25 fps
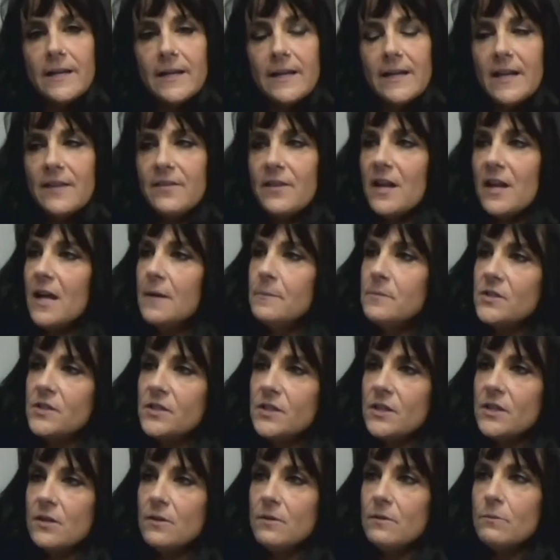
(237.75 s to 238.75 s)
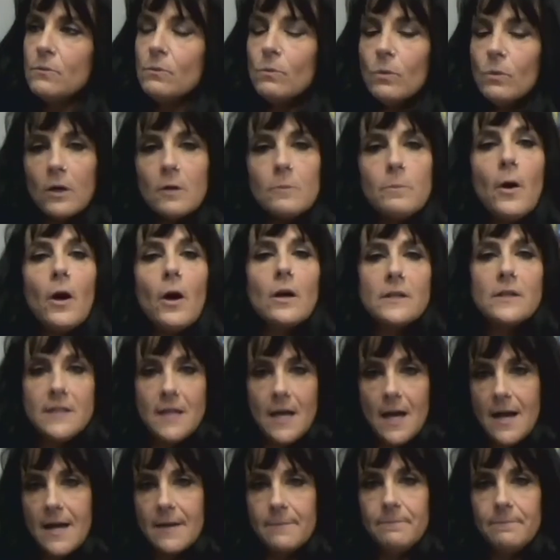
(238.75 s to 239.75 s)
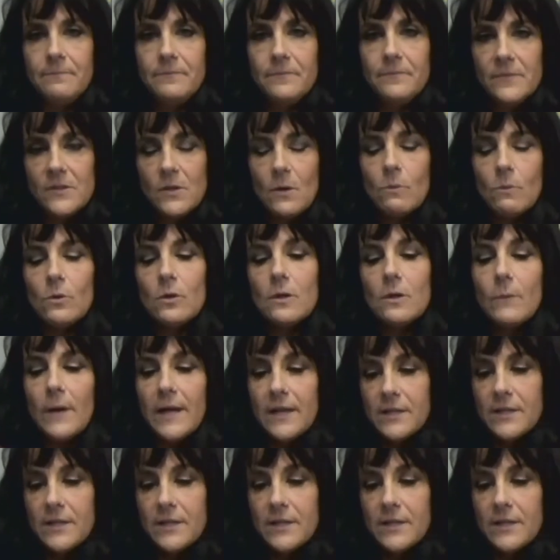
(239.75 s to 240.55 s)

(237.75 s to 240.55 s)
And I thought, I'm just going to work part-time. So went